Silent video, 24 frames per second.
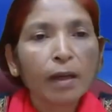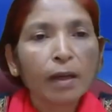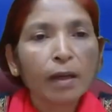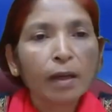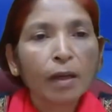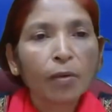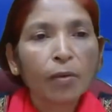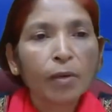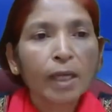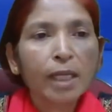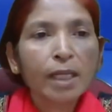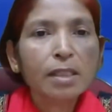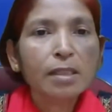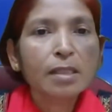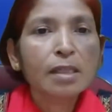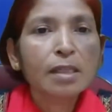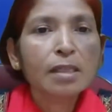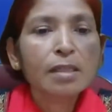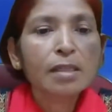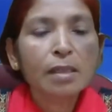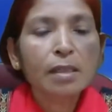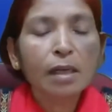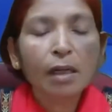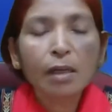Now next
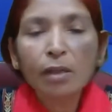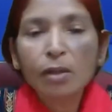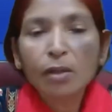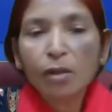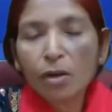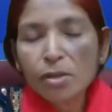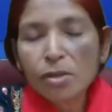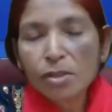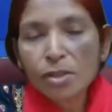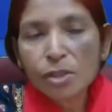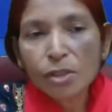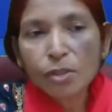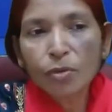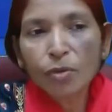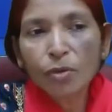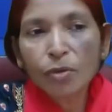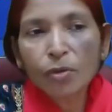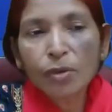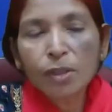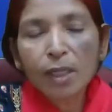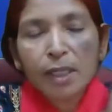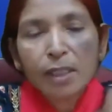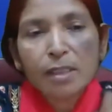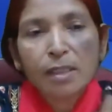is sunk cost. You
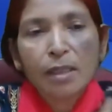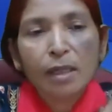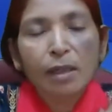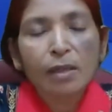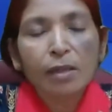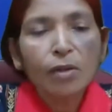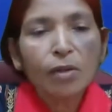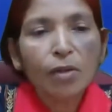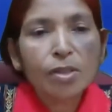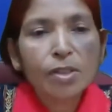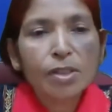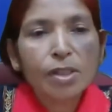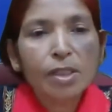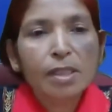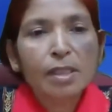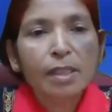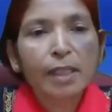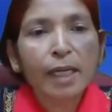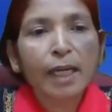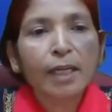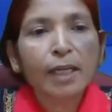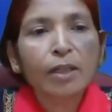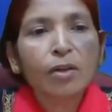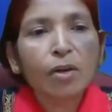know that sunk cost is
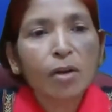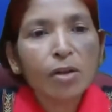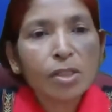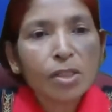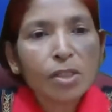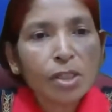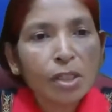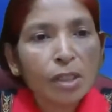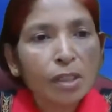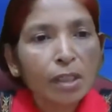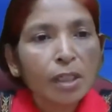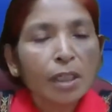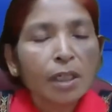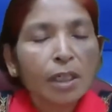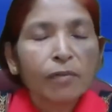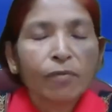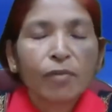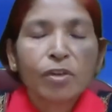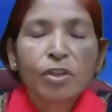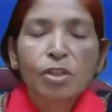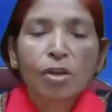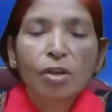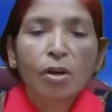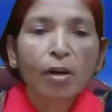that cost
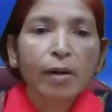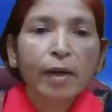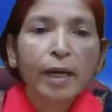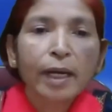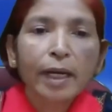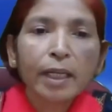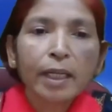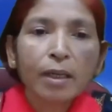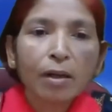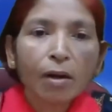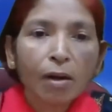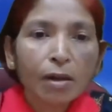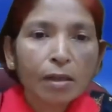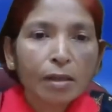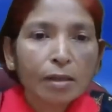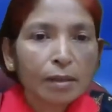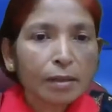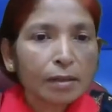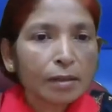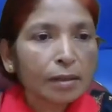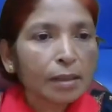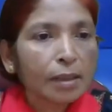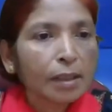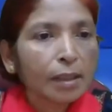which already
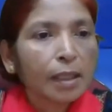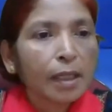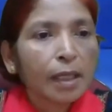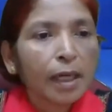occur